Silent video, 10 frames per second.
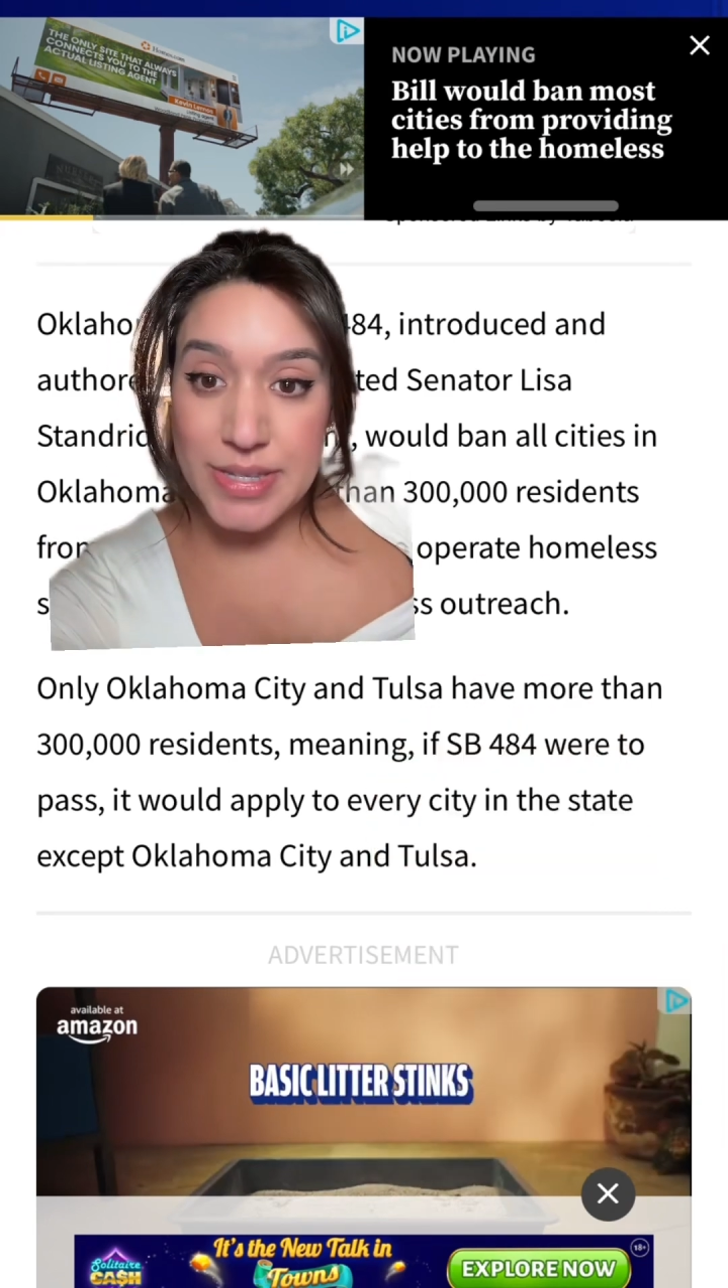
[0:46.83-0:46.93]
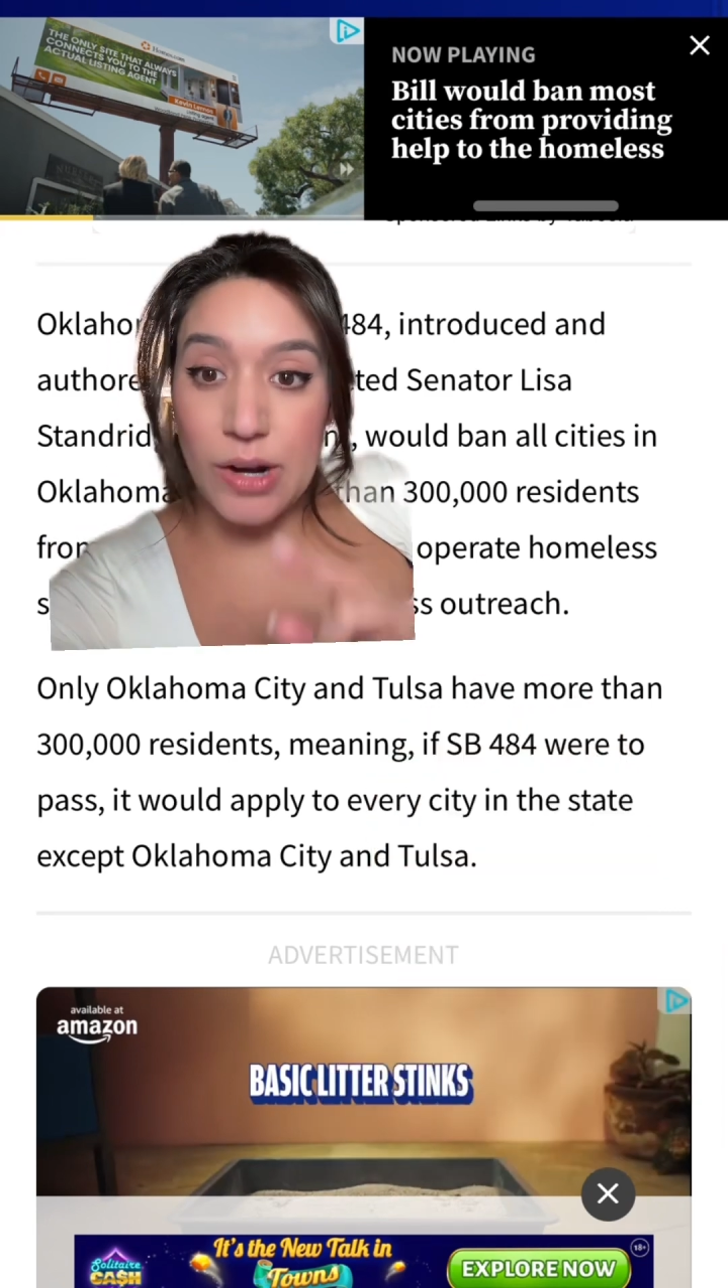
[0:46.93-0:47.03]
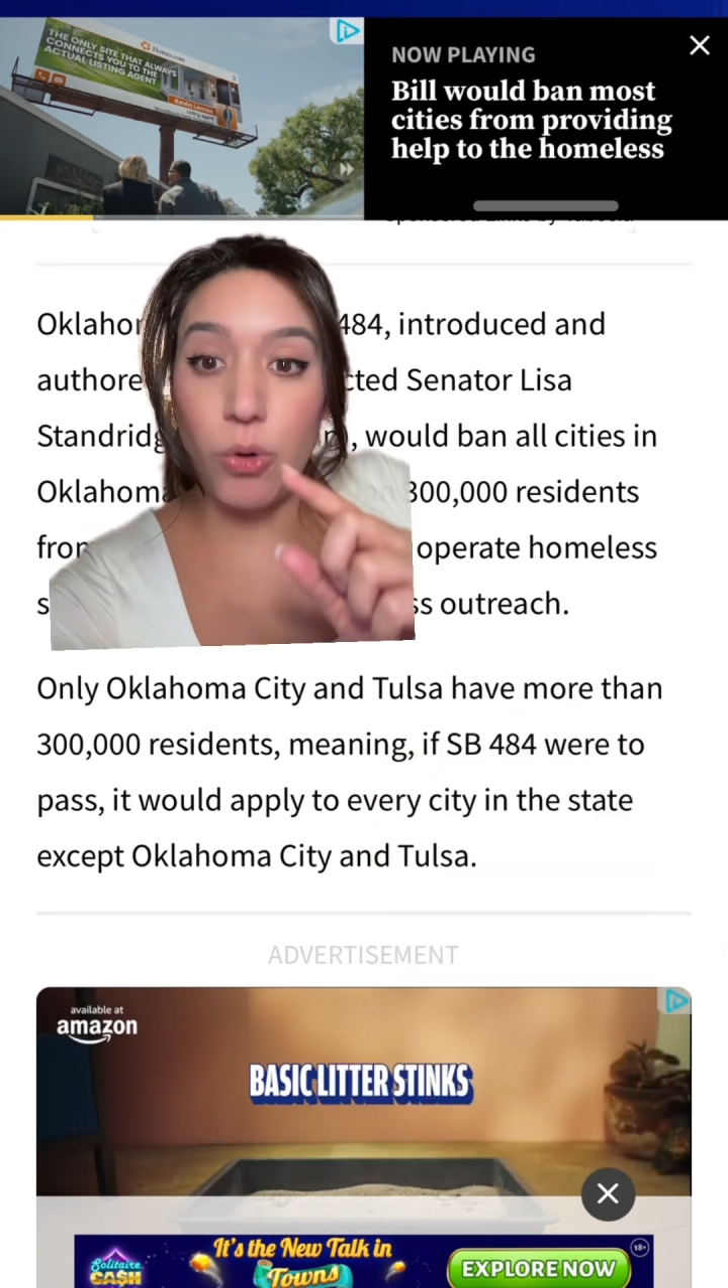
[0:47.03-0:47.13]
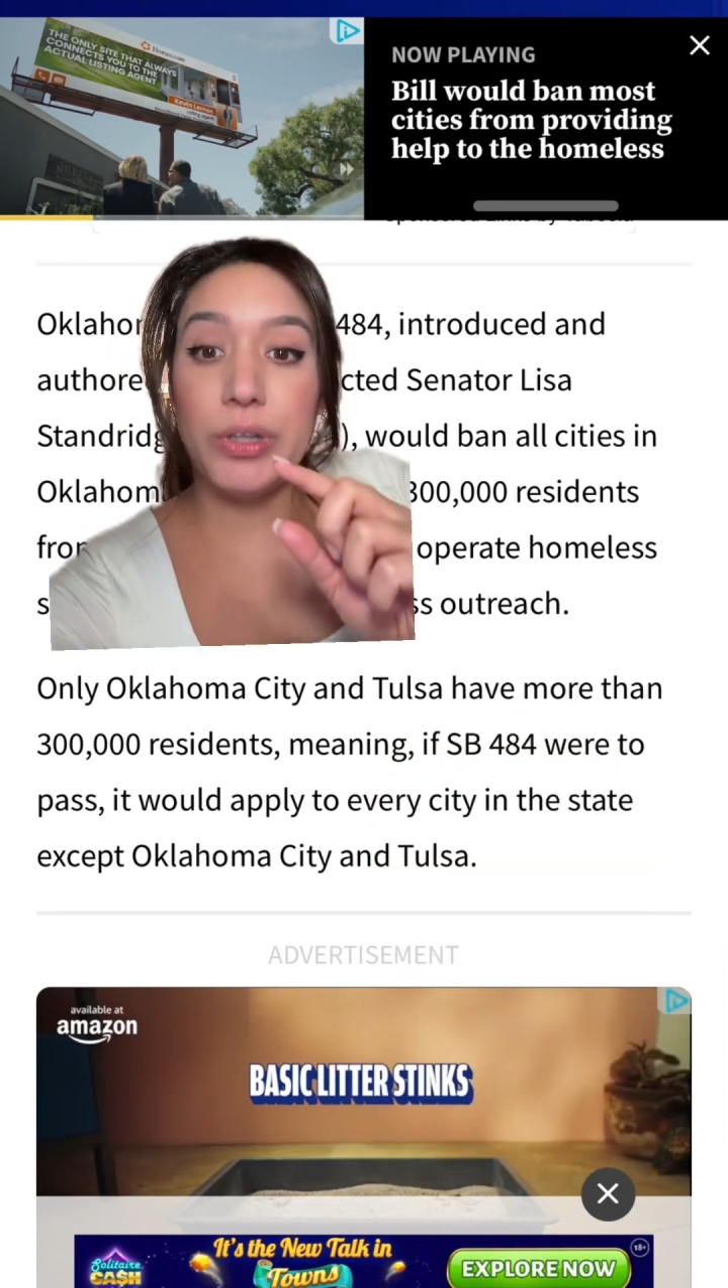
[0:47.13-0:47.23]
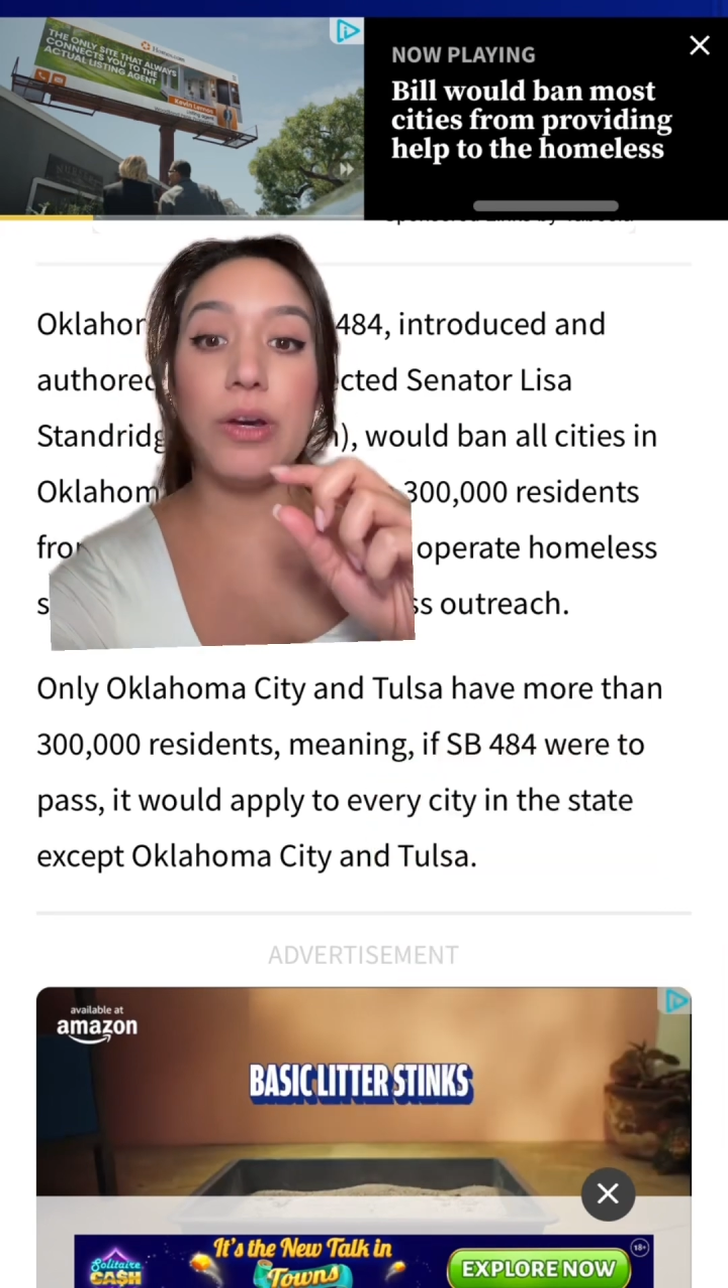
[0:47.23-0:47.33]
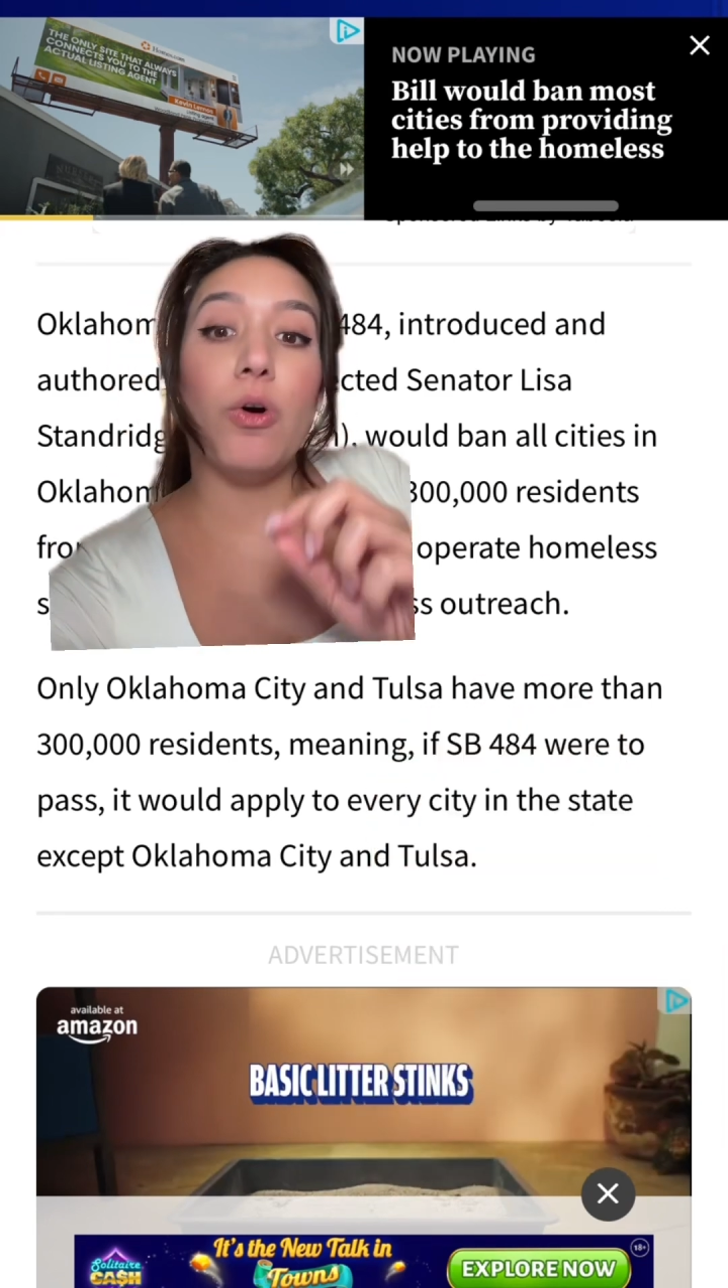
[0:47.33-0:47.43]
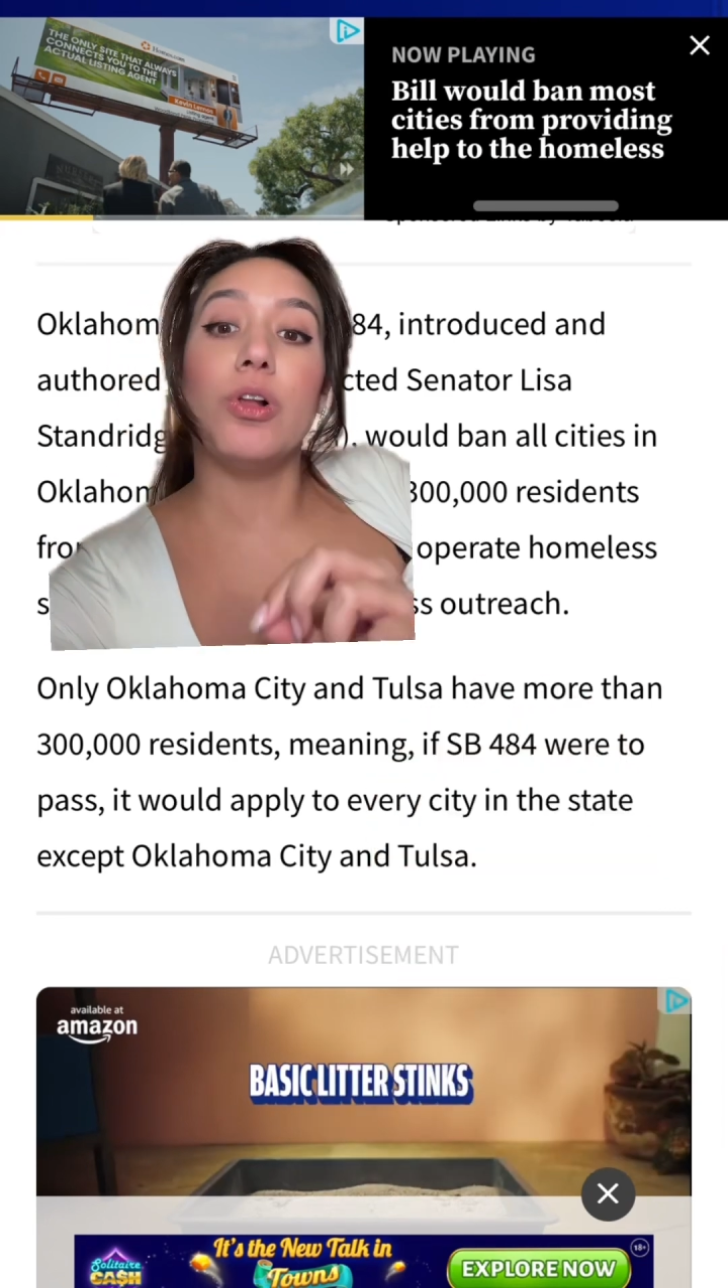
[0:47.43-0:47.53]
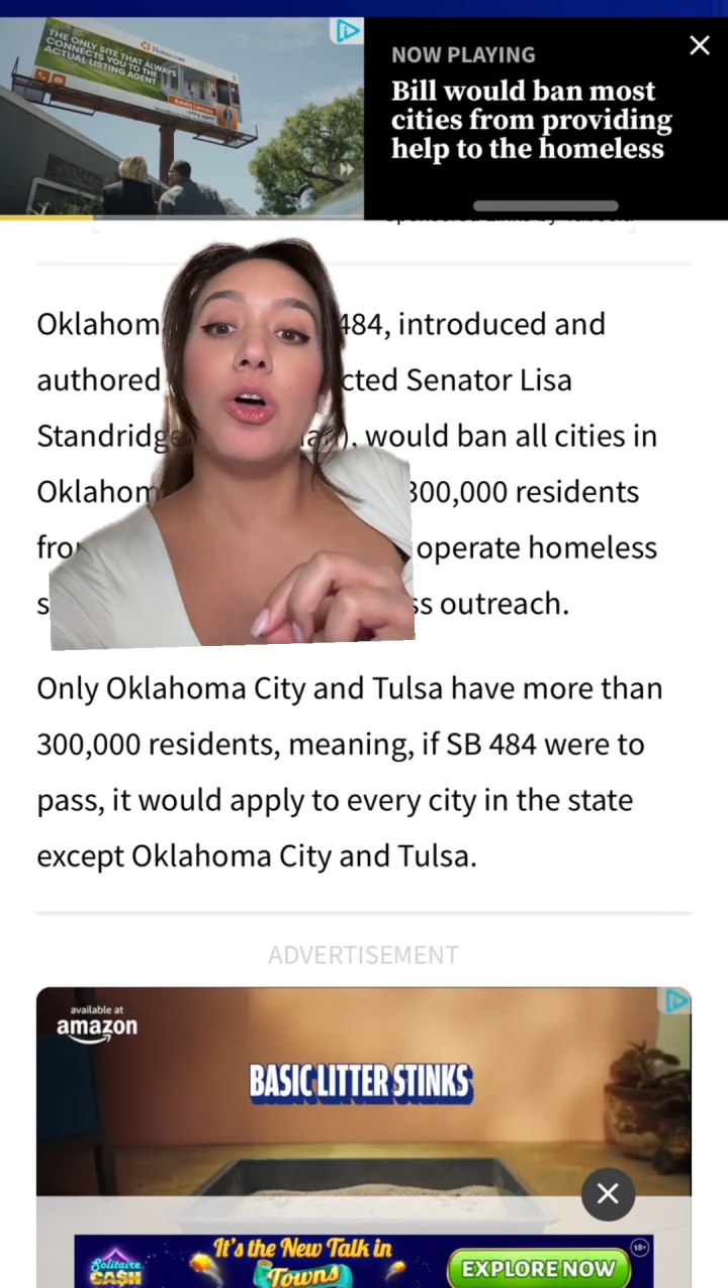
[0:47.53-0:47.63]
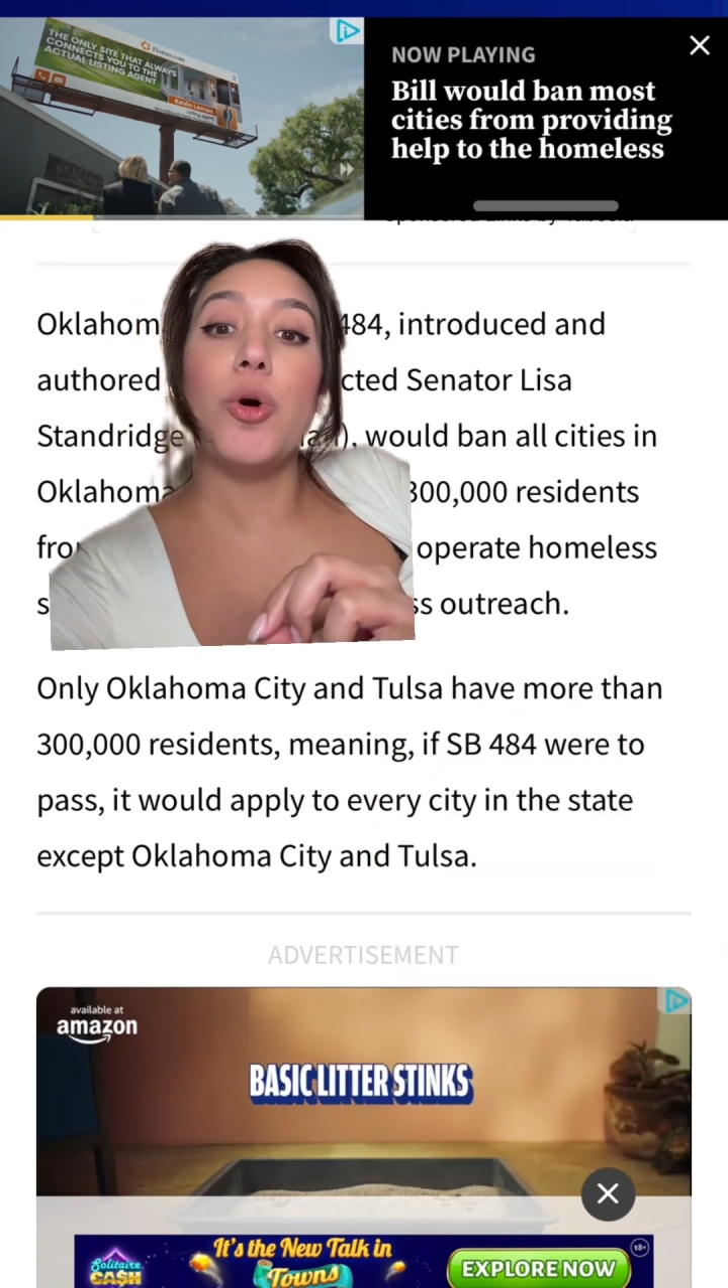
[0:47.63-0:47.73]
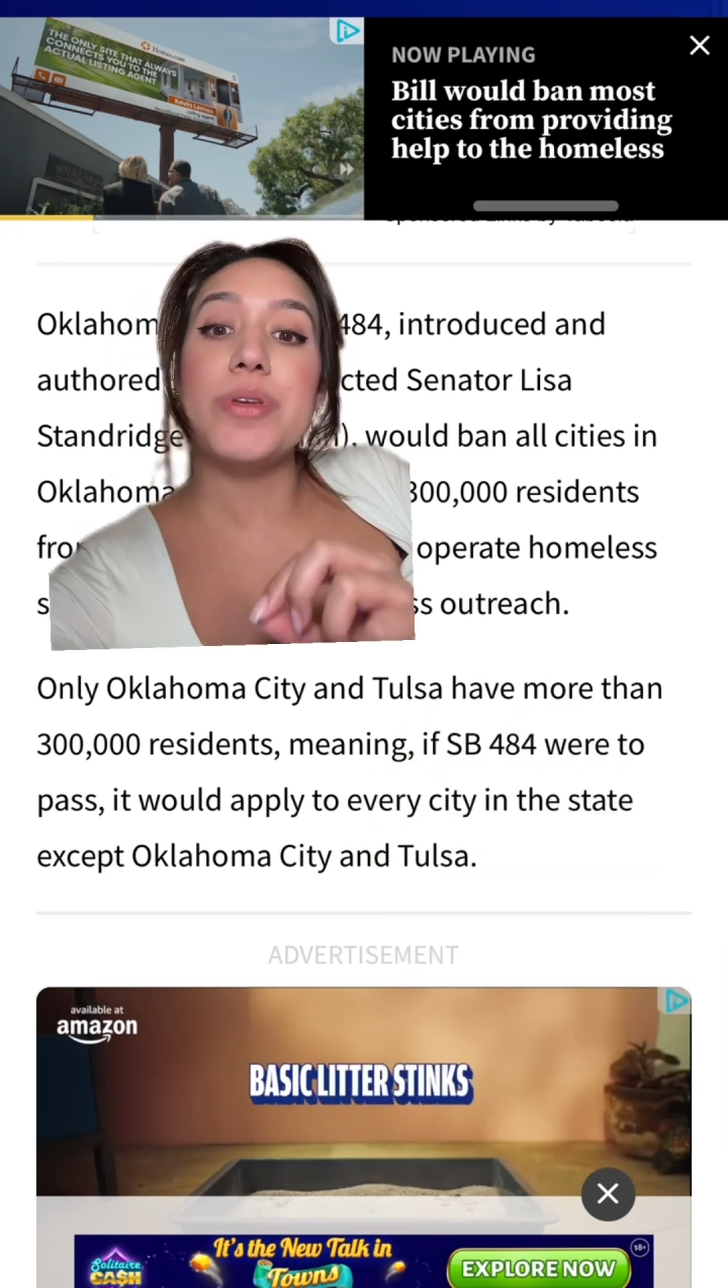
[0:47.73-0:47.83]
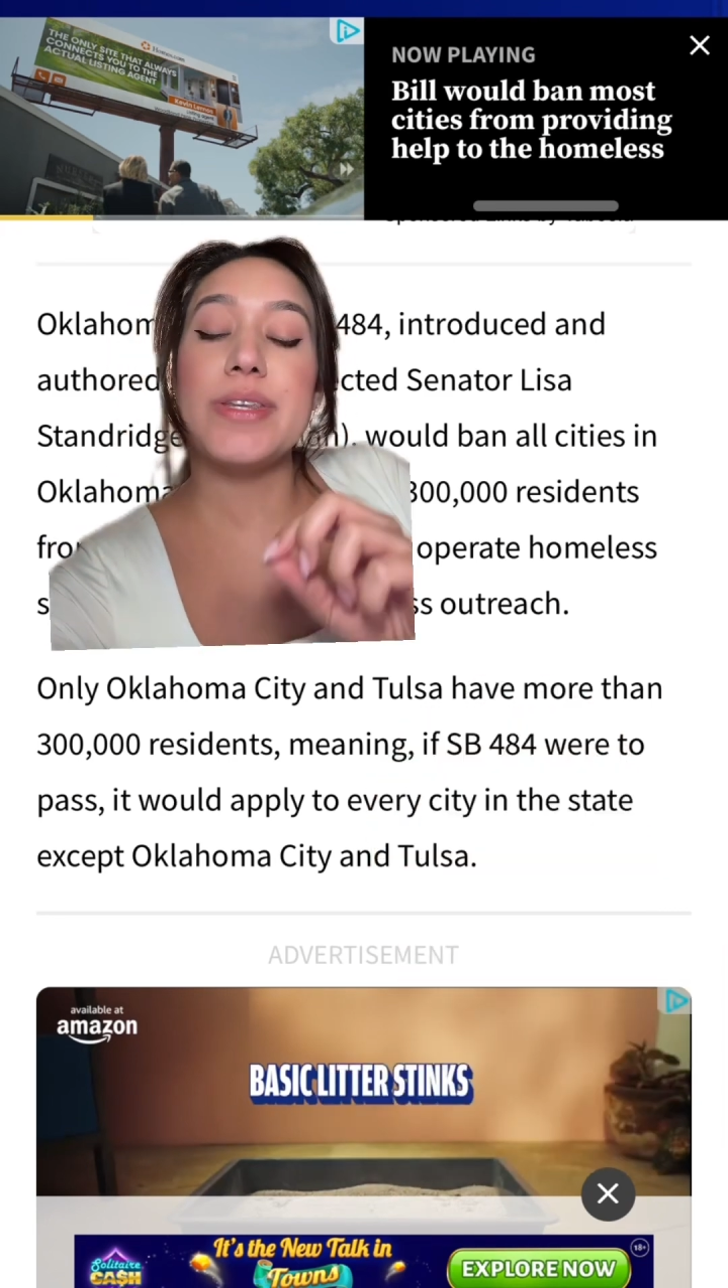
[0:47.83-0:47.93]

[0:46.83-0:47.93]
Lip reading: that only Oklahoma